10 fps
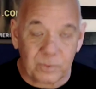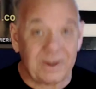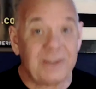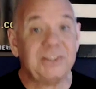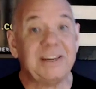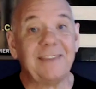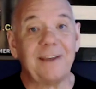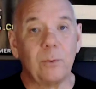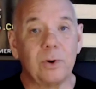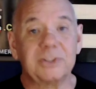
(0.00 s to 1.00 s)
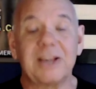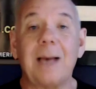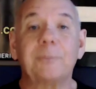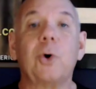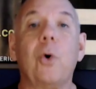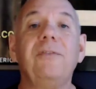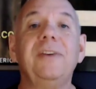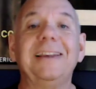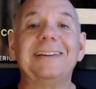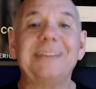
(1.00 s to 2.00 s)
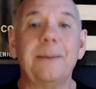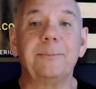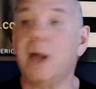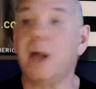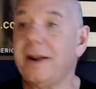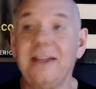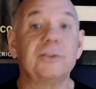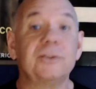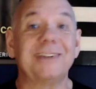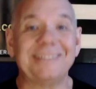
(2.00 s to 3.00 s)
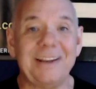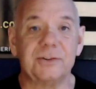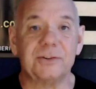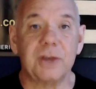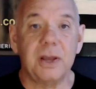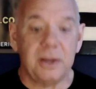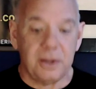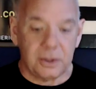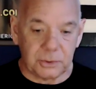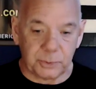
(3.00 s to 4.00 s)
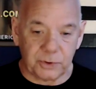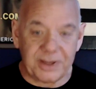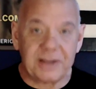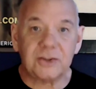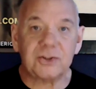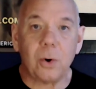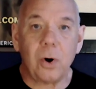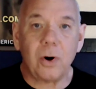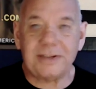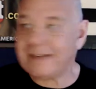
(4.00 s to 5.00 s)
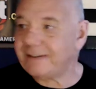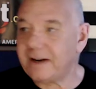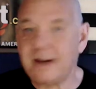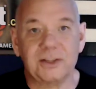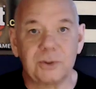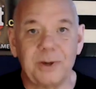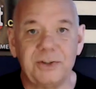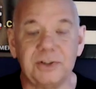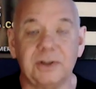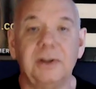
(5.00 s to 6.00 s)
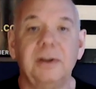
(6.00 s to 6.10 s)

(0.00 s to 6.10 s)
Right? You see how that works? Cops often accept non-answers as answers because we're thinking so hard to get to the next question.